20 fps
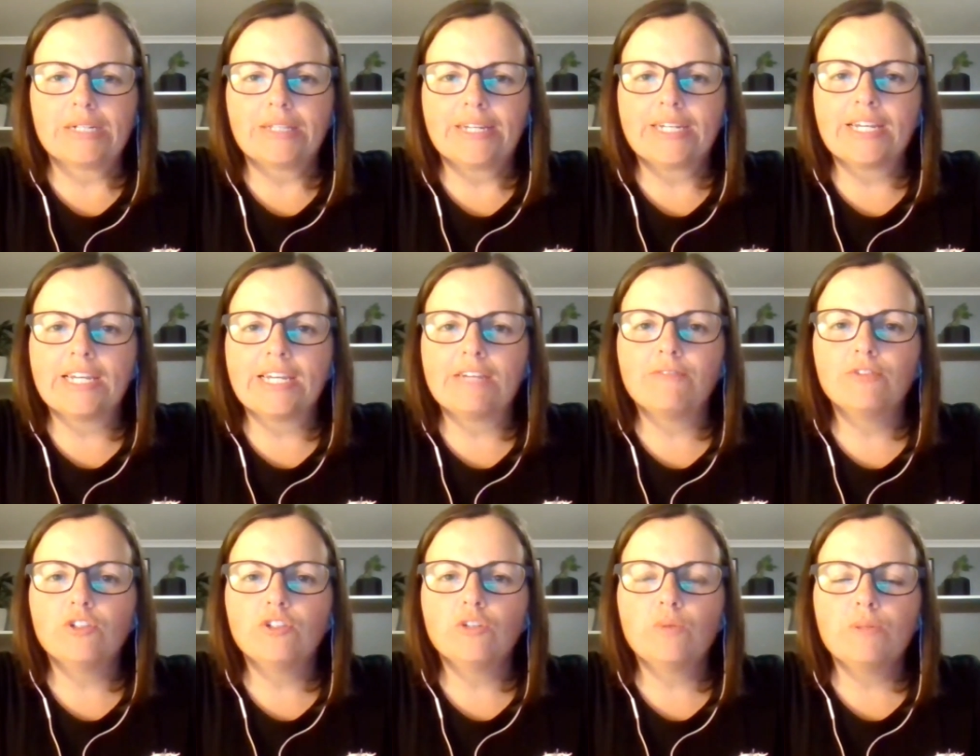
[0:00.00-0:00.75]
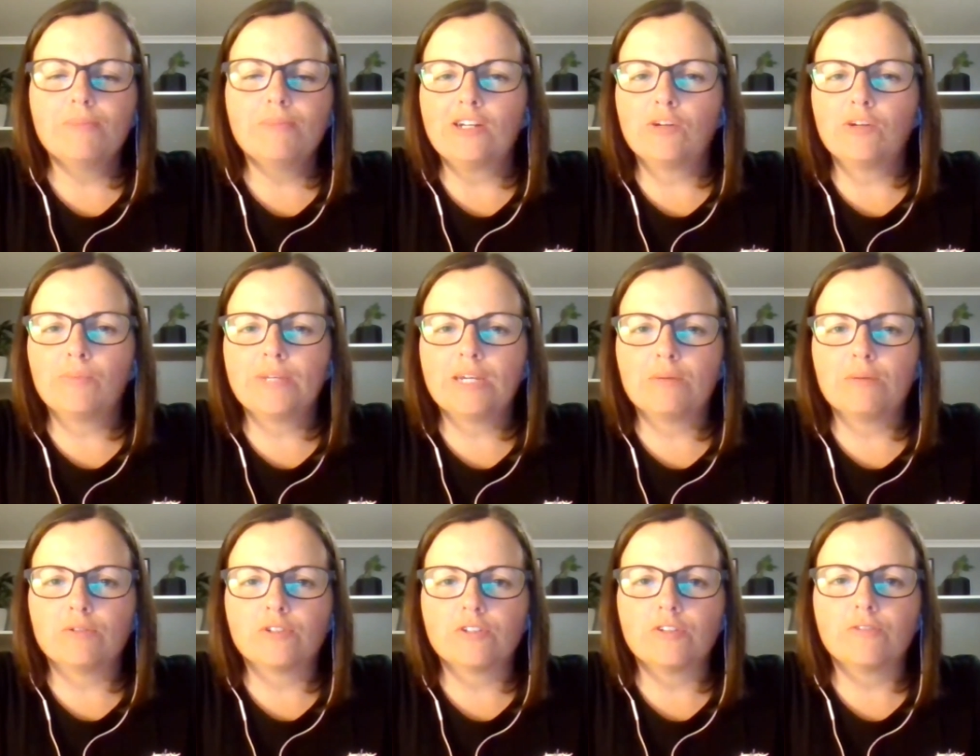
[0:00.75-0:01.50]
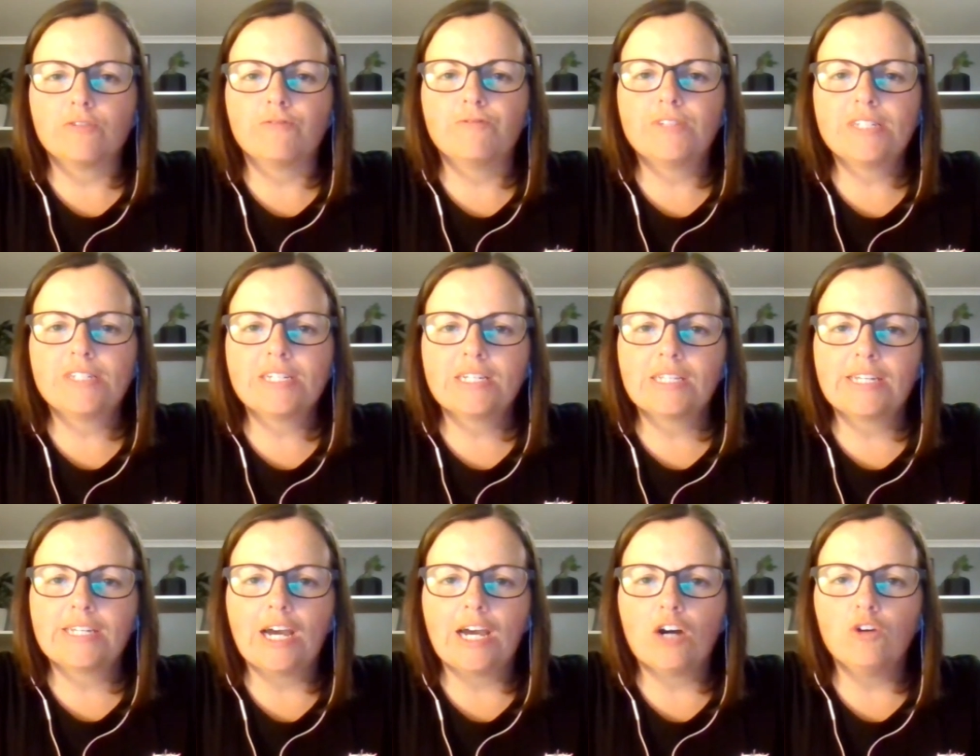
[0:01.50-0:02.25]
Like, even though we may not be able to
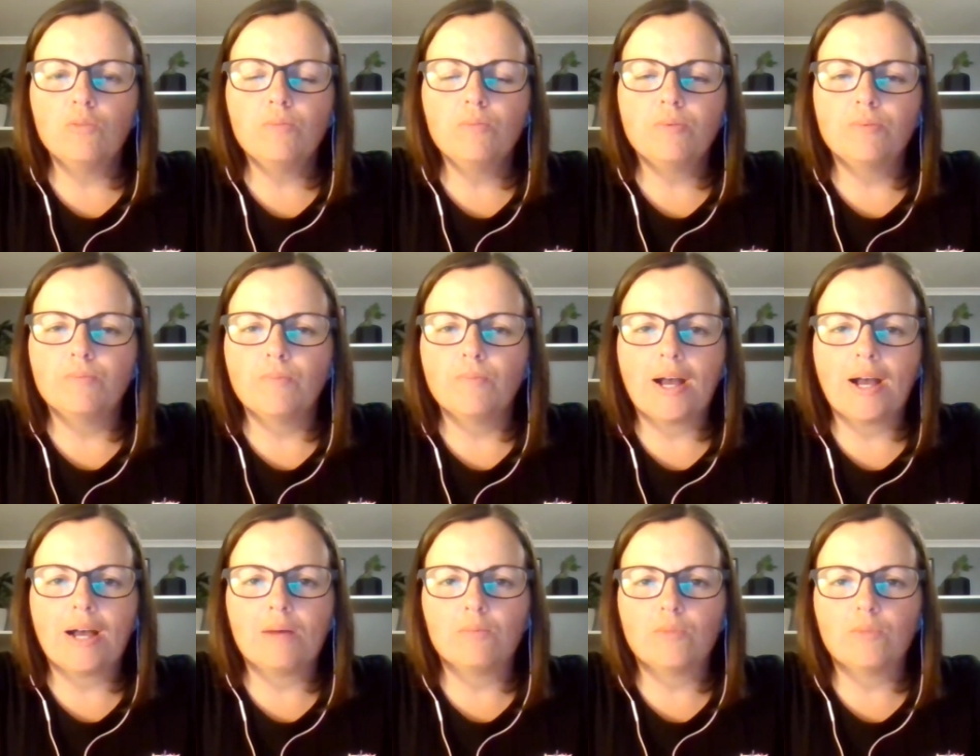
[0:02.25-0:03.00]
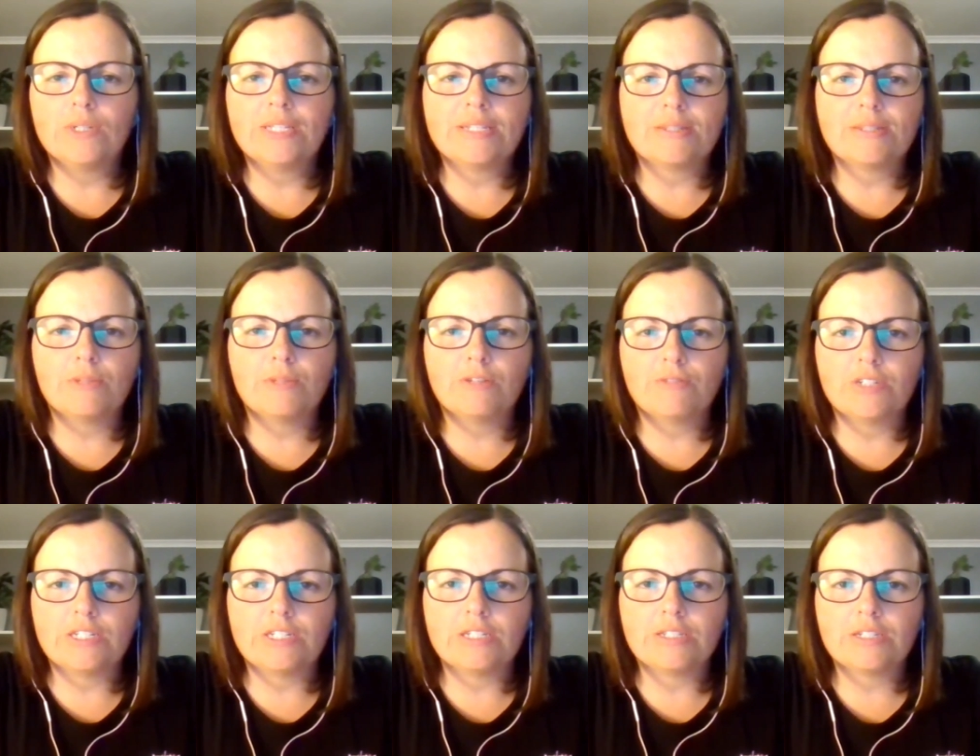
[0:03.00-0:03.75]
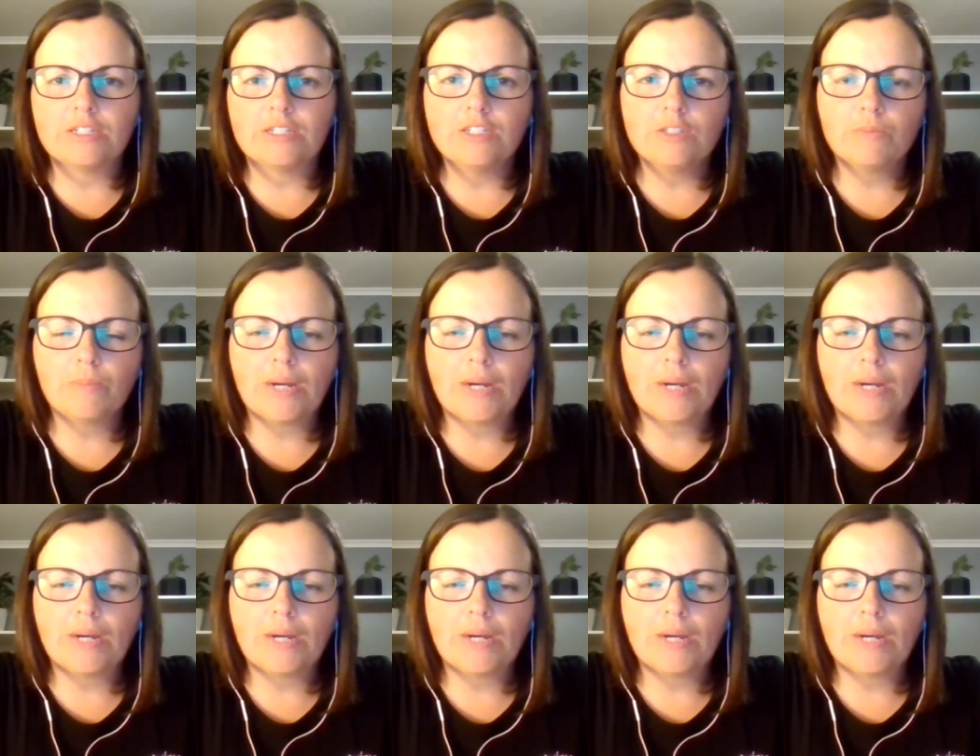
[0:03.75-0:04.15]
physically help um, when there's a bit of a distance,